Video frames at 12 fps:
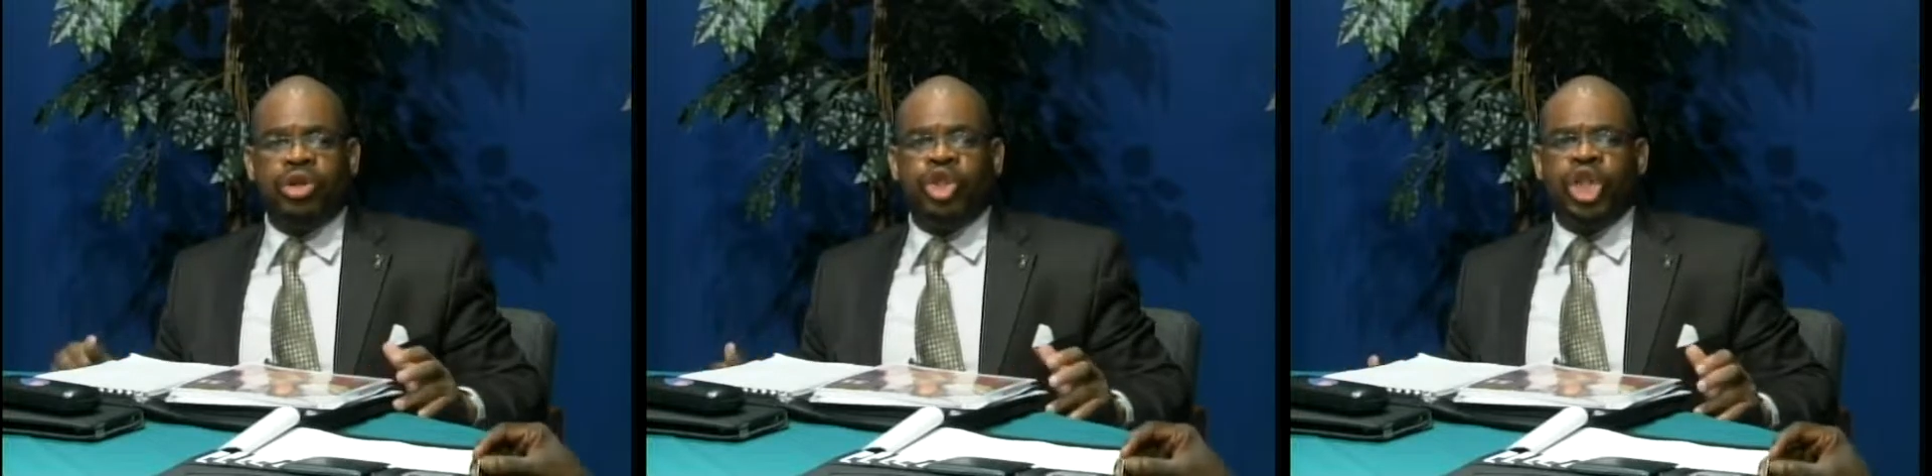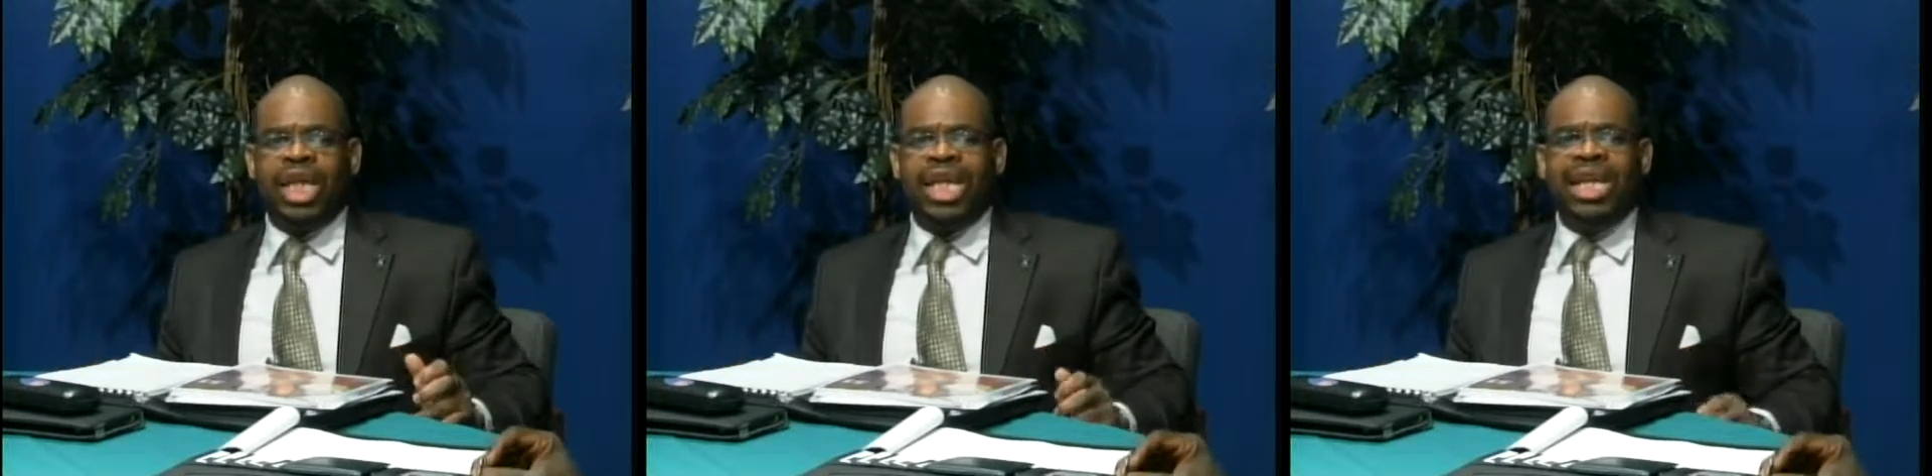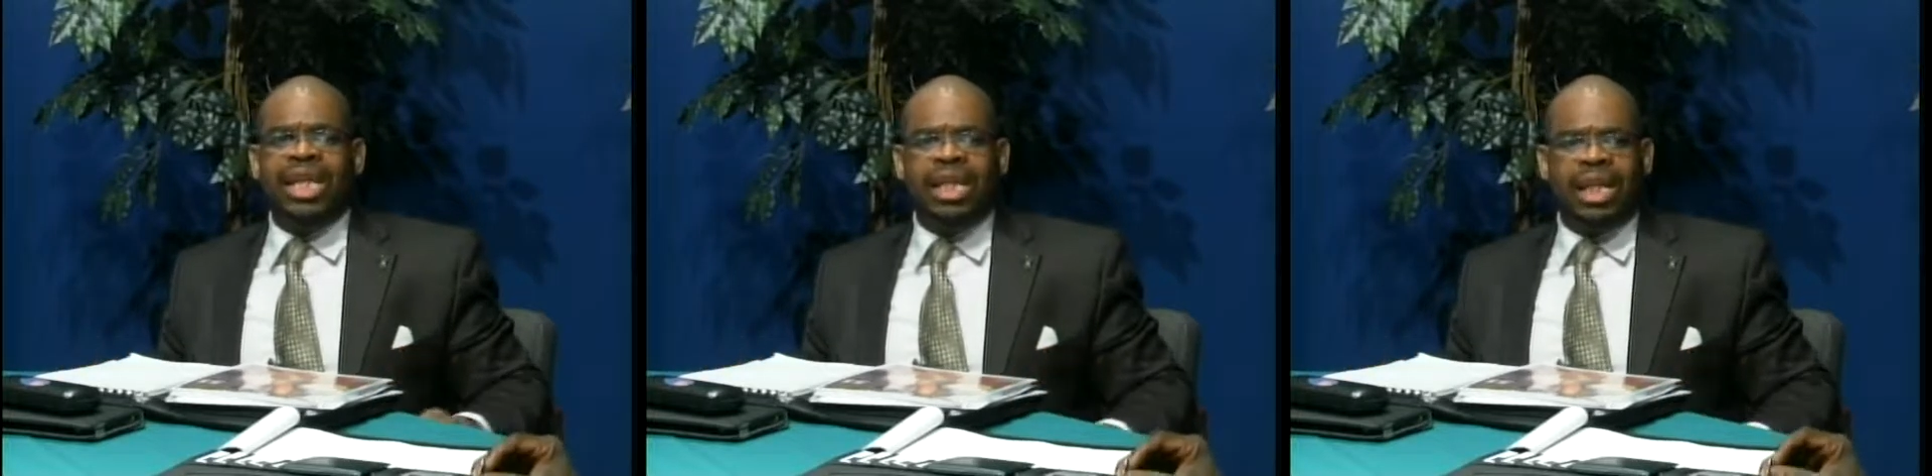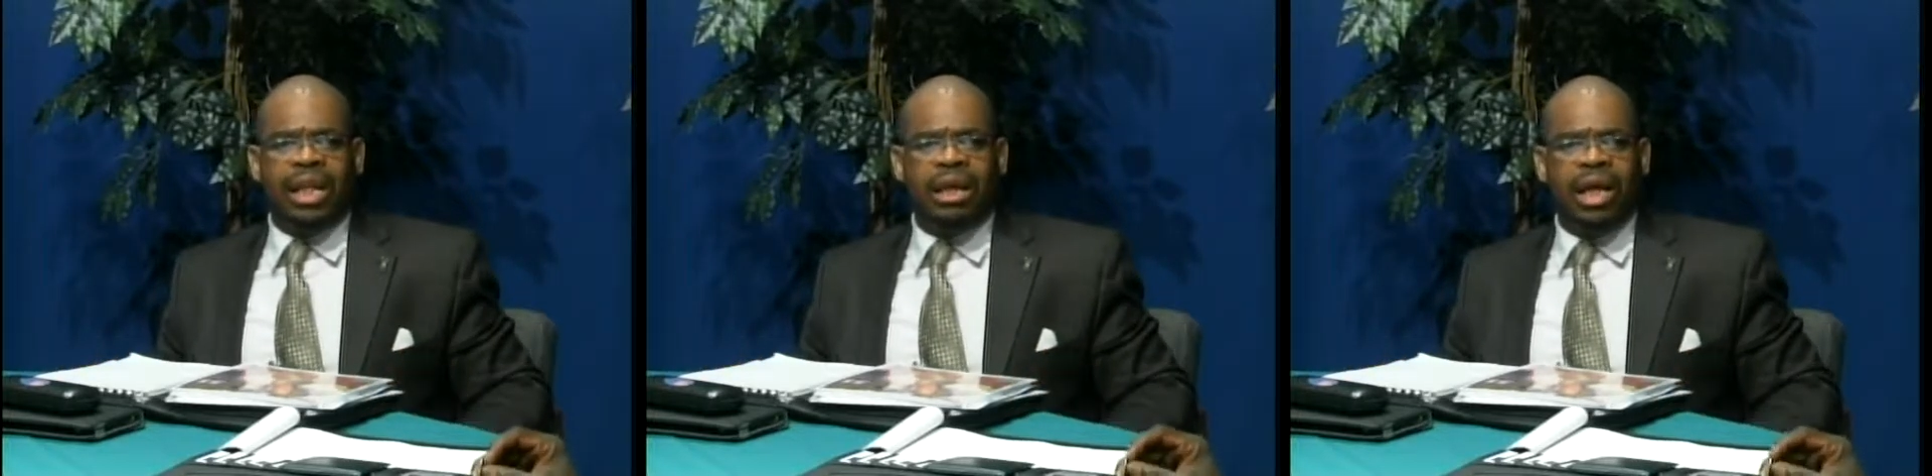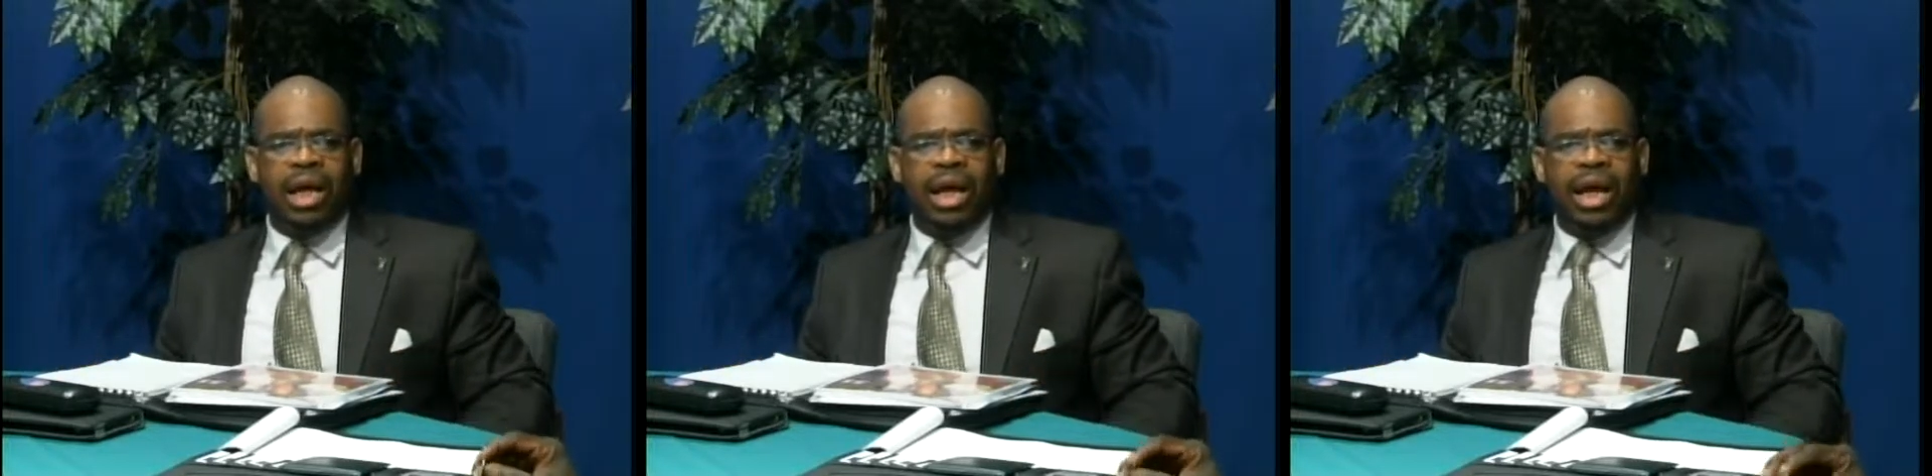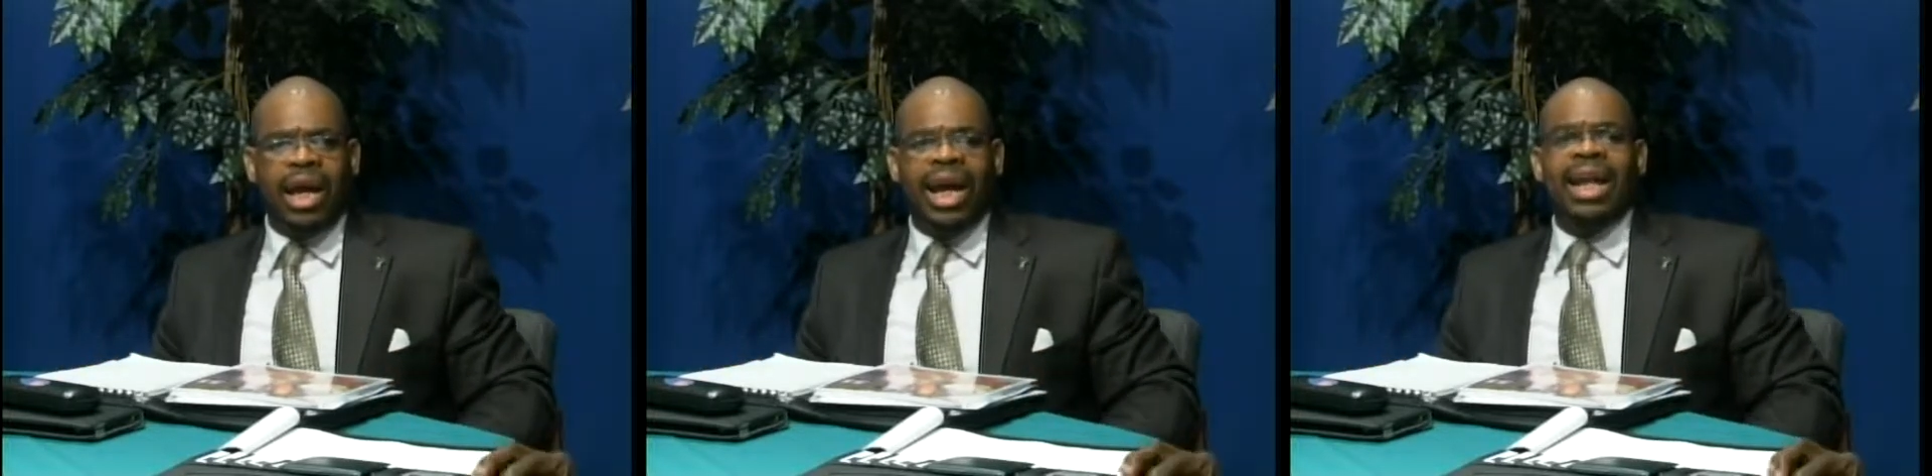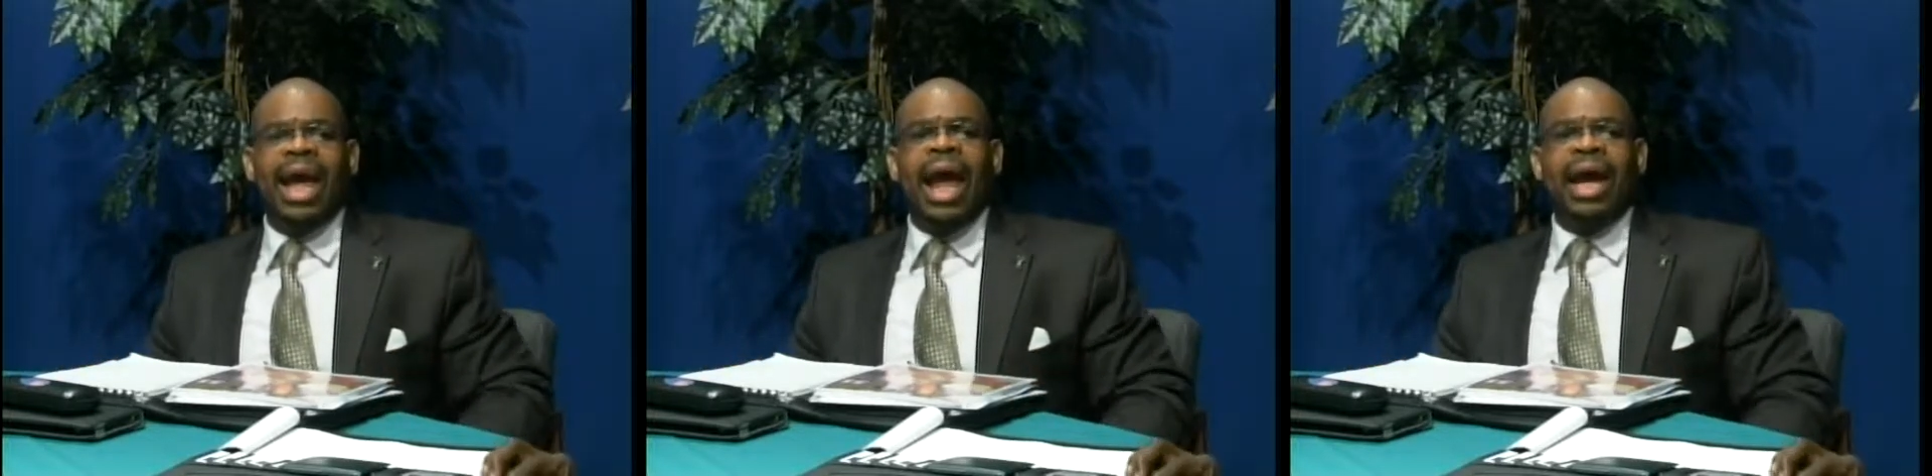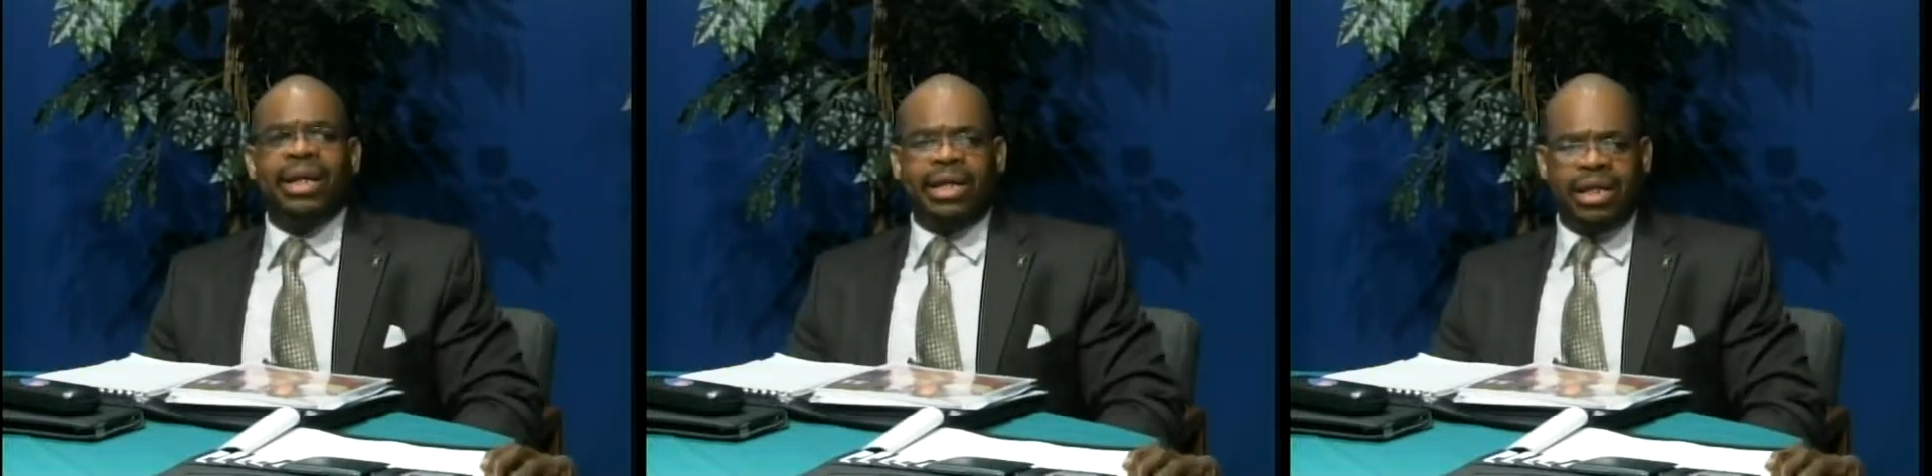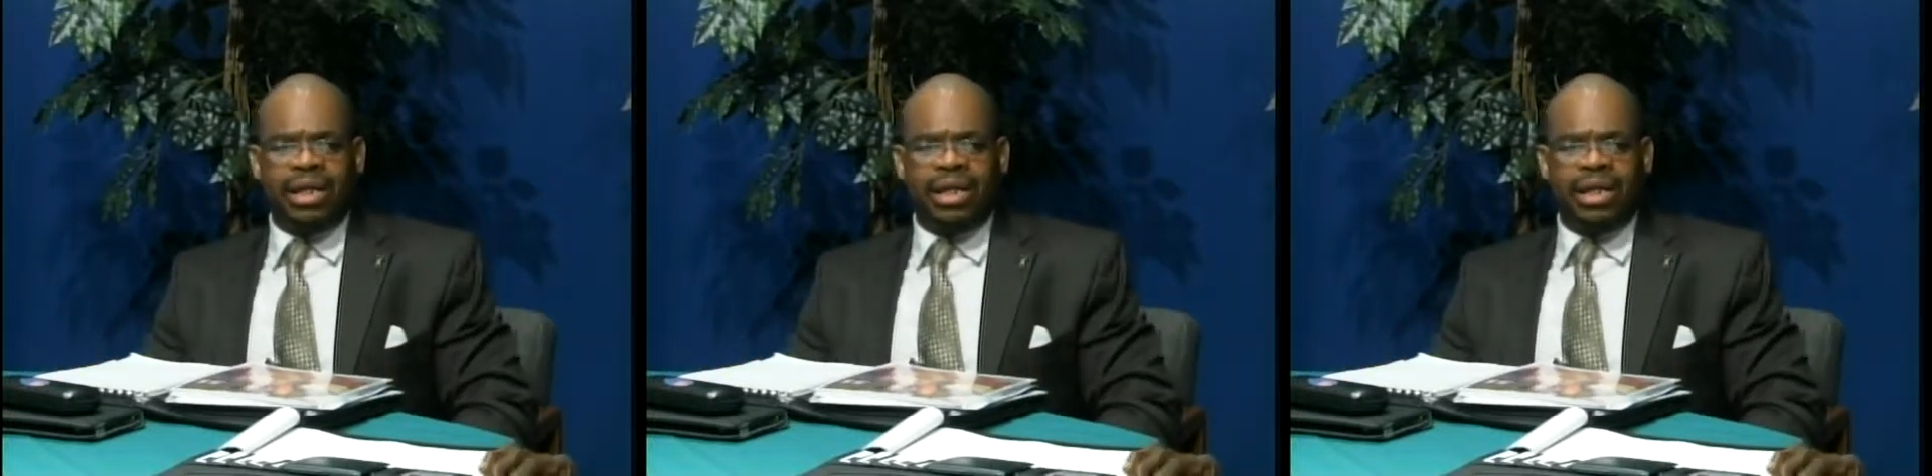Jean and Anna.